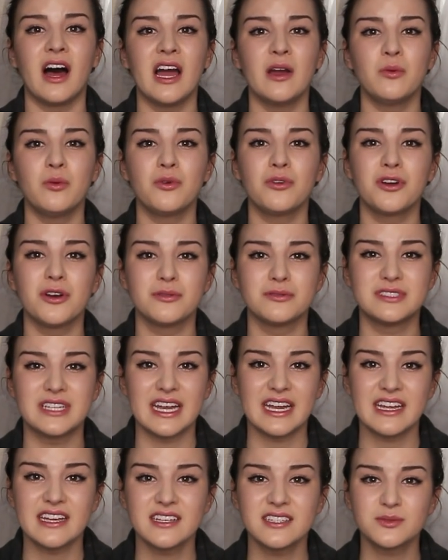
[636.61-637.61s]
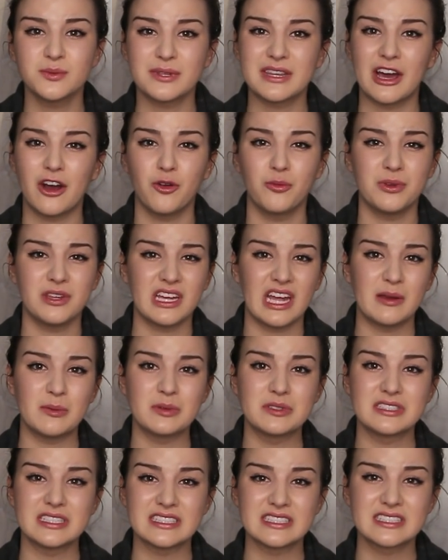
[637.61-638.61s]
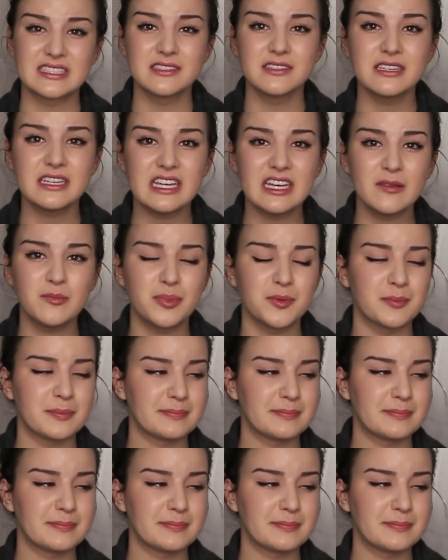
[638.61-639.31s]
I will go days without being able to sleep.